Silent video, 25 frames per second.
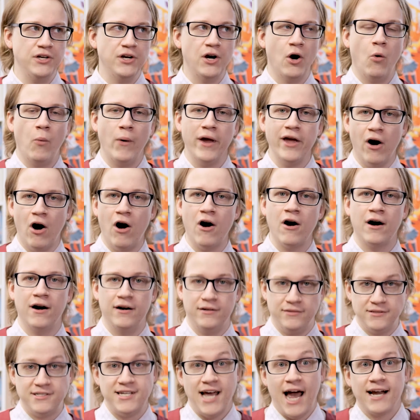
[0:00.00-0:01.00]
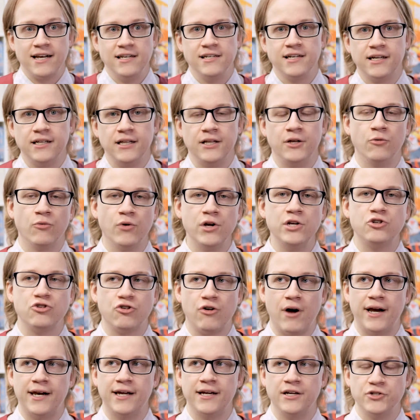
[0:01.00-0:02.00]
you know, we are technically
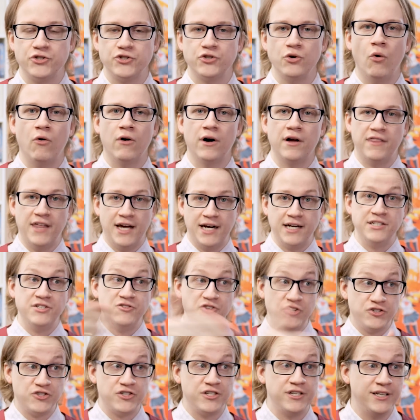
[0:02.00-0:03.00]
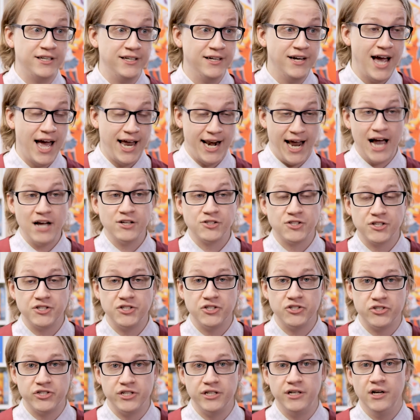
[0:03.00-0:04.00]
retreading a story that existed and has
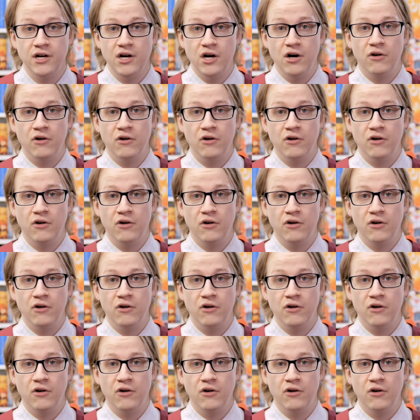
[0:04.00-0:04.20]
existed